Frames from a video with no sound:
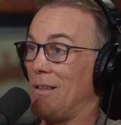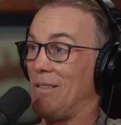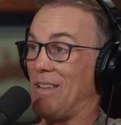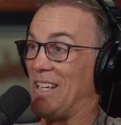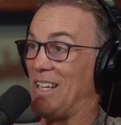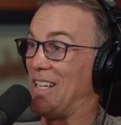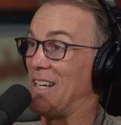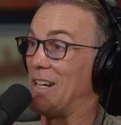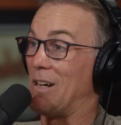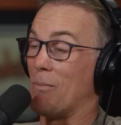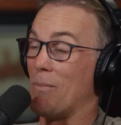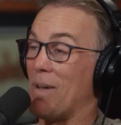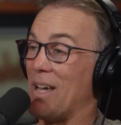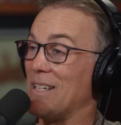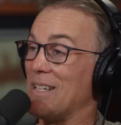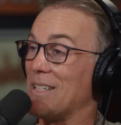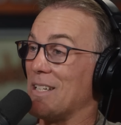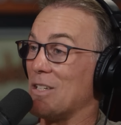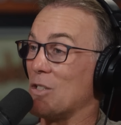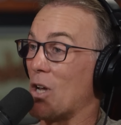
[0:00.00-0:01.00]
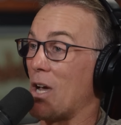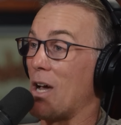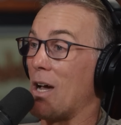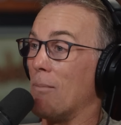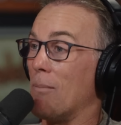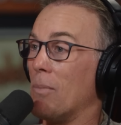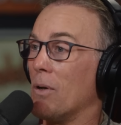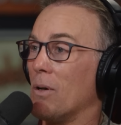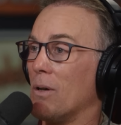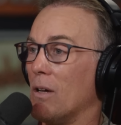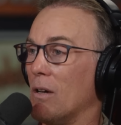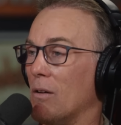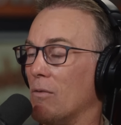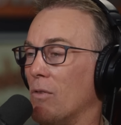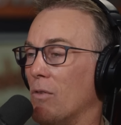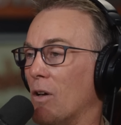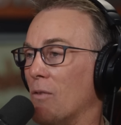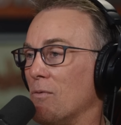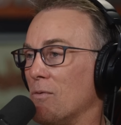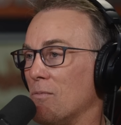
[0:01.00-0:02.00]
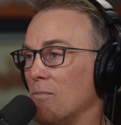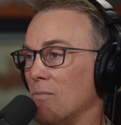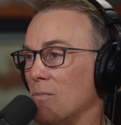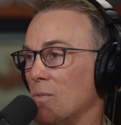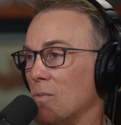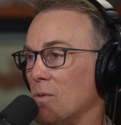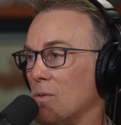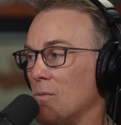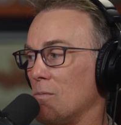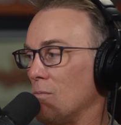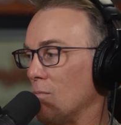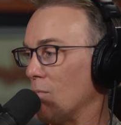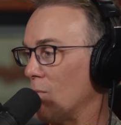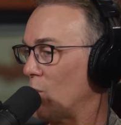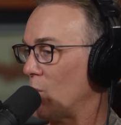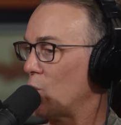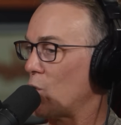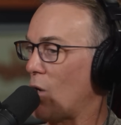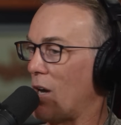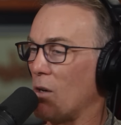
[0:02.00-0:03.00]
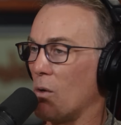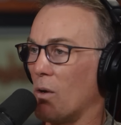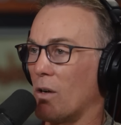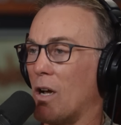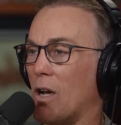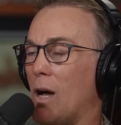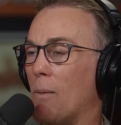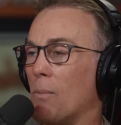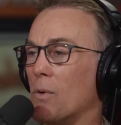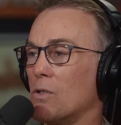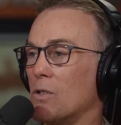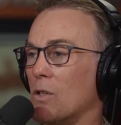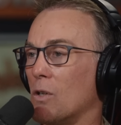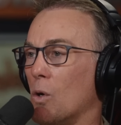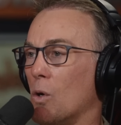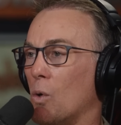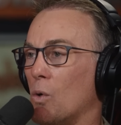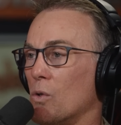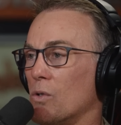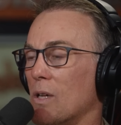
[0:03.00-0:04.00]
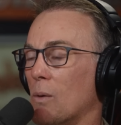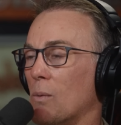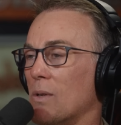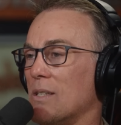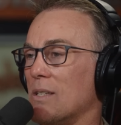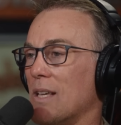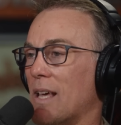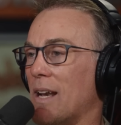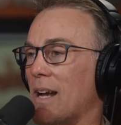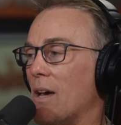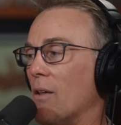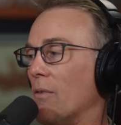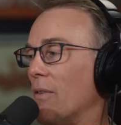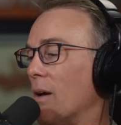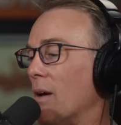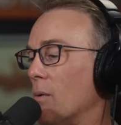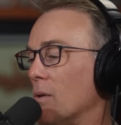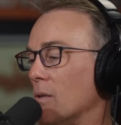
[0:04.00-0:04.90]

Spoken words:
an amazing job of trying to accomplish the goals that we set out, and that